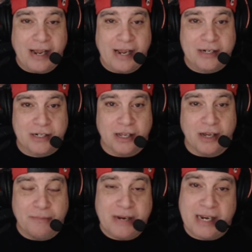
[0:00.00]
had a
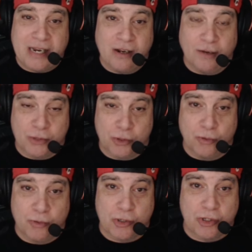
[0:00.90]
Mini of
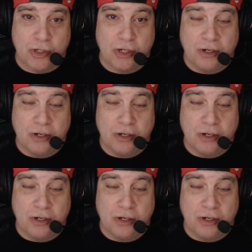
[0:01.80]
sorts,